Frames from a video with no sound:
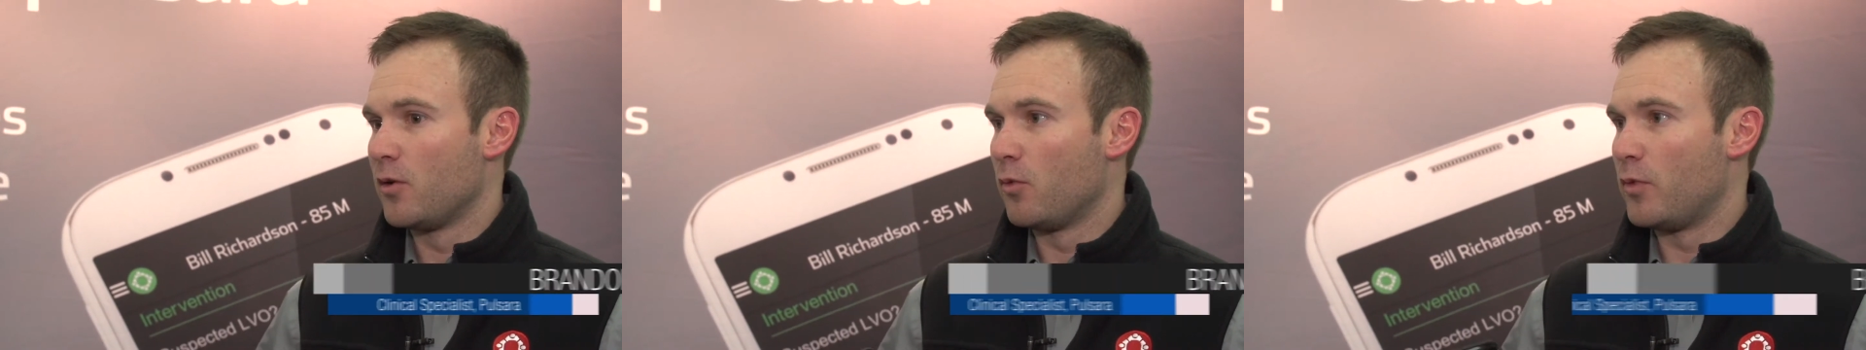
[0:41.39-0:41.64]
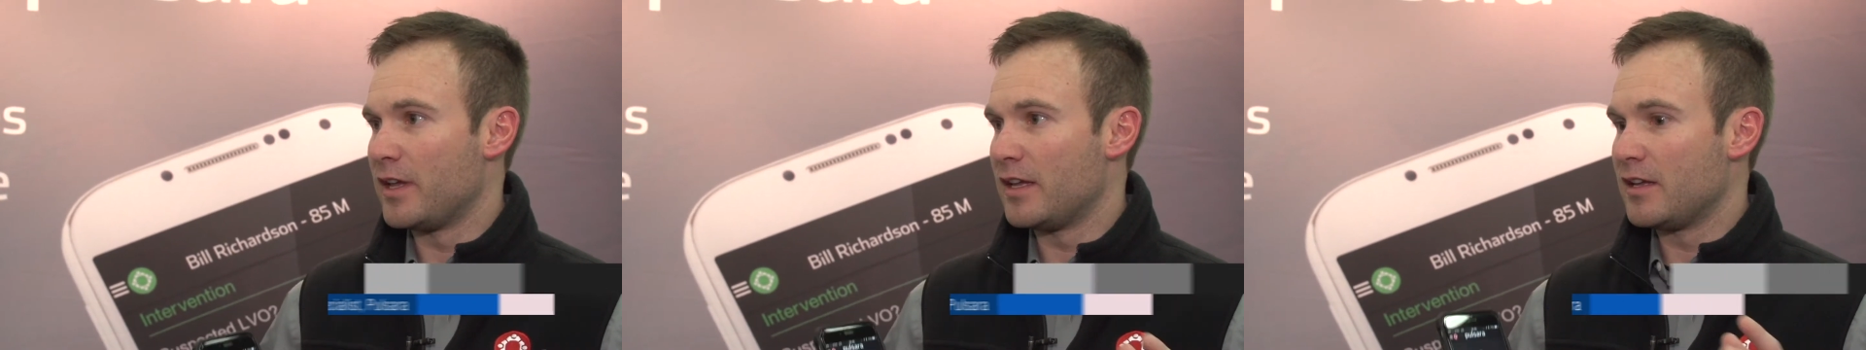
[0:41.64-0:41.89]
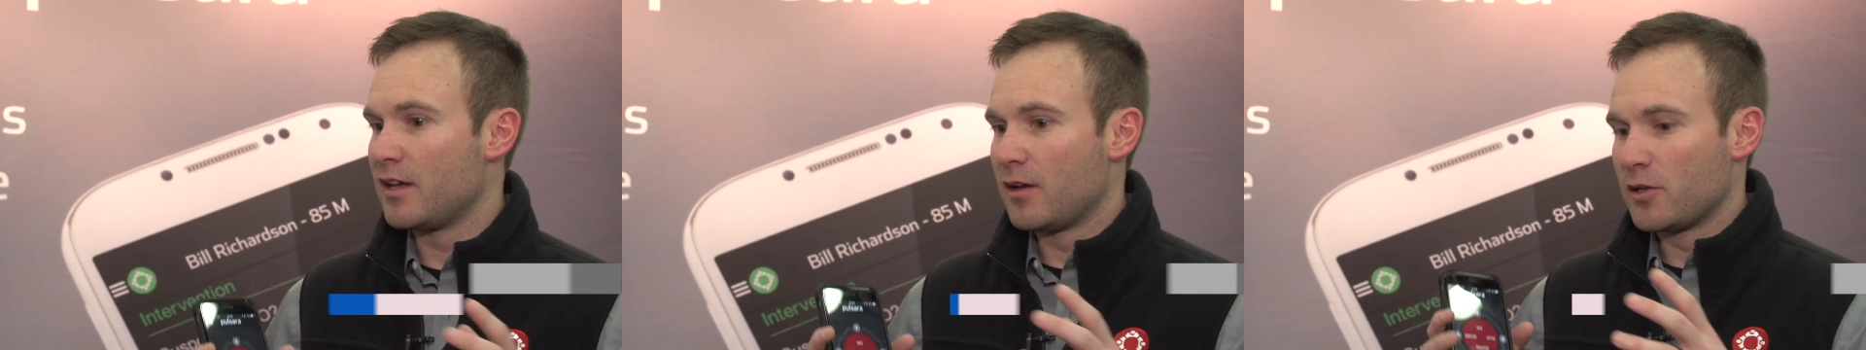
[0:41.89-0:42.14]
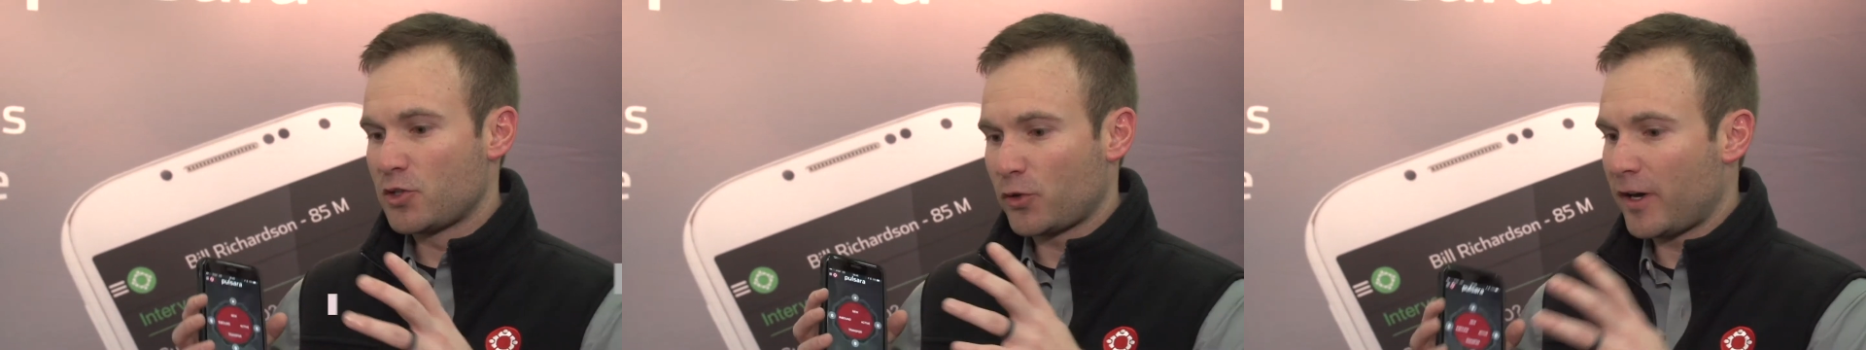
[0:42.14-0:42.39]
We
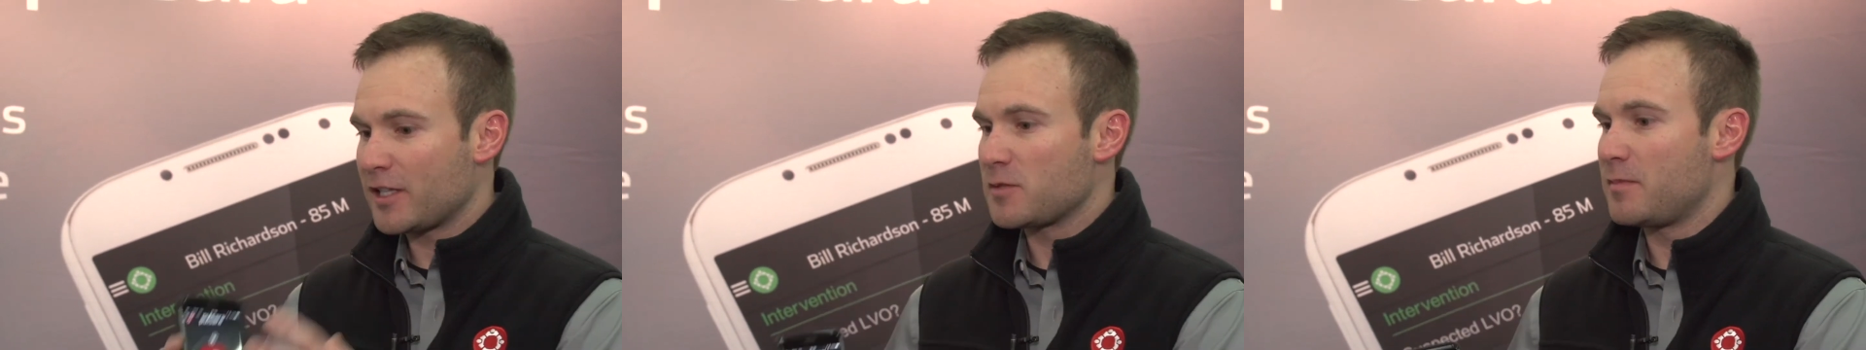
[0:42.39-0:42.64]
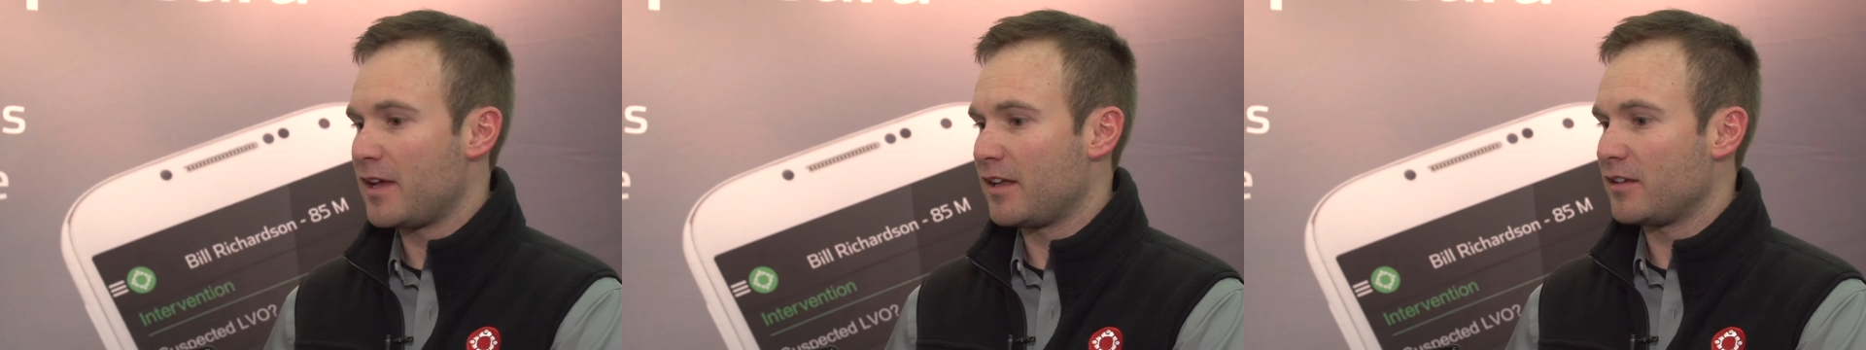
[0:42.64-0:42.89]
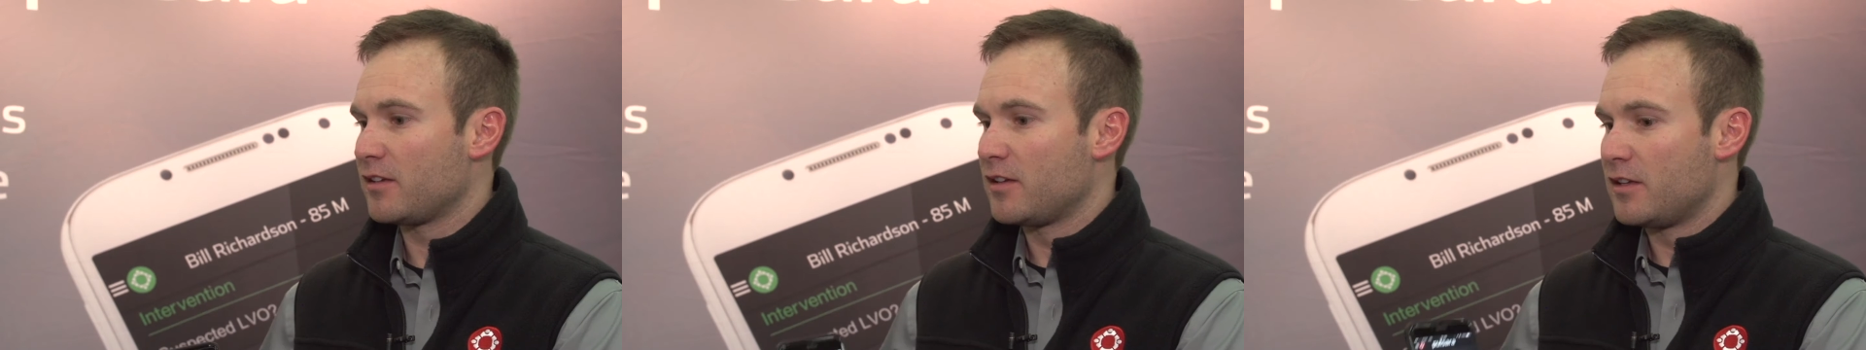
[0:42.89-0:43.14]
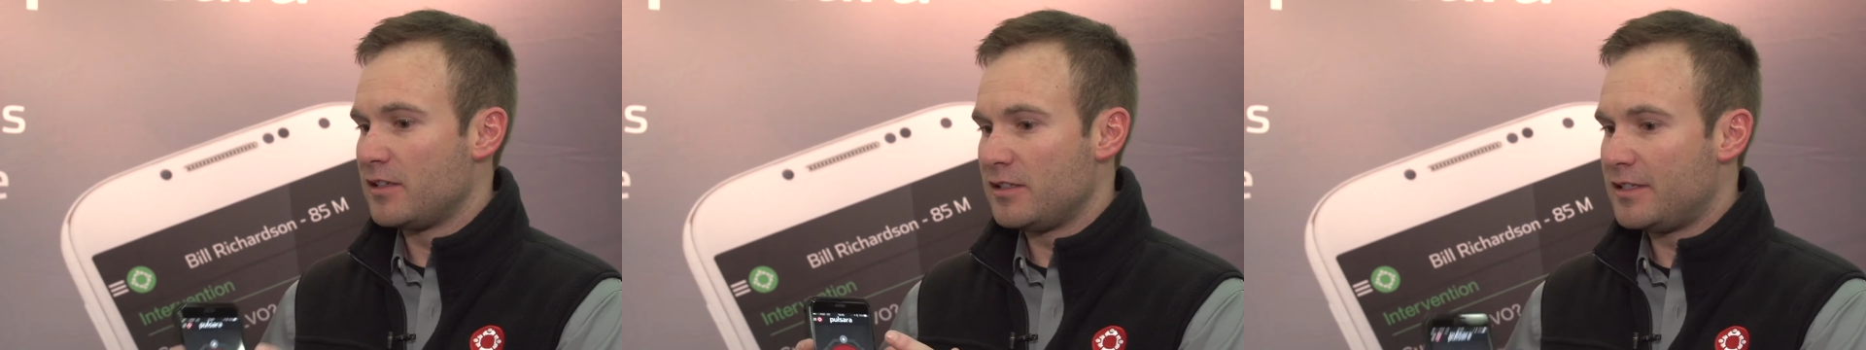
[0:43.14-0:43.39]
transmit
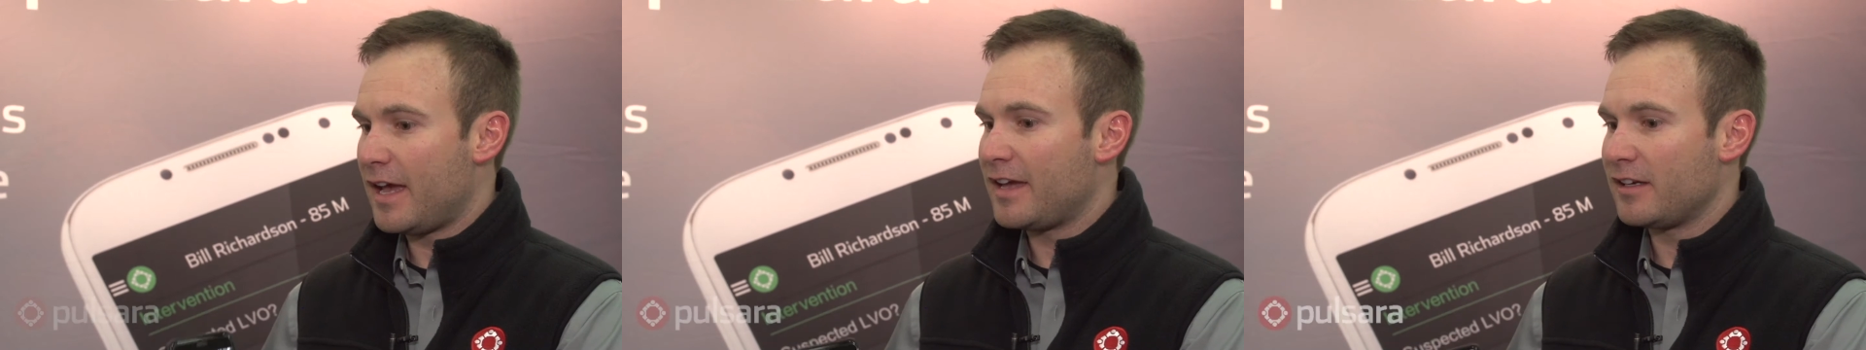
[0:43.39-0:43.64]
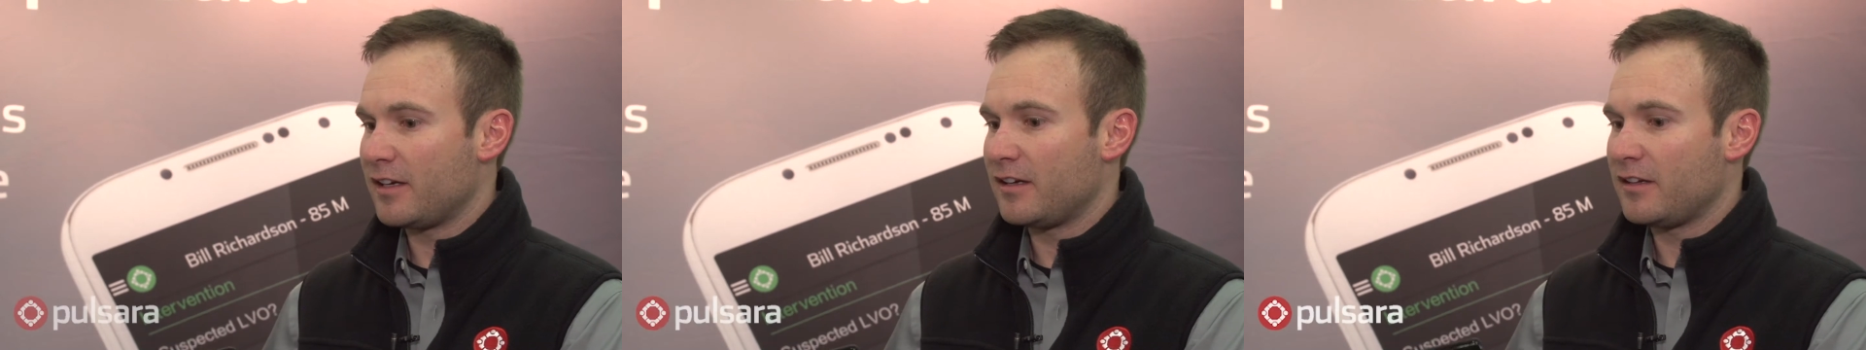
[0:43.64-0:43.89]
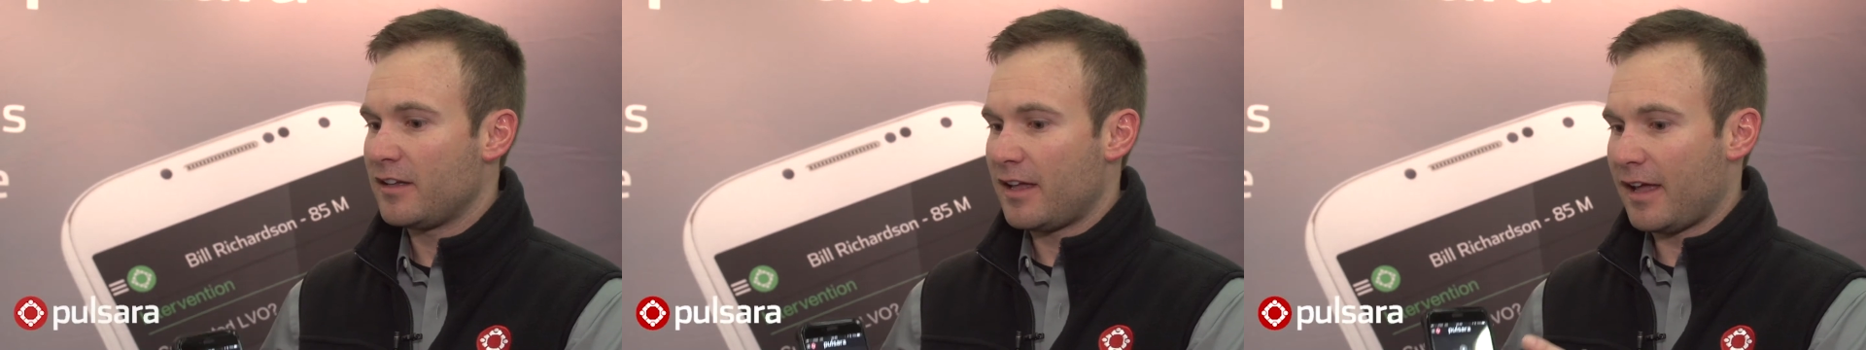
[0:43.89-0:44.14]
data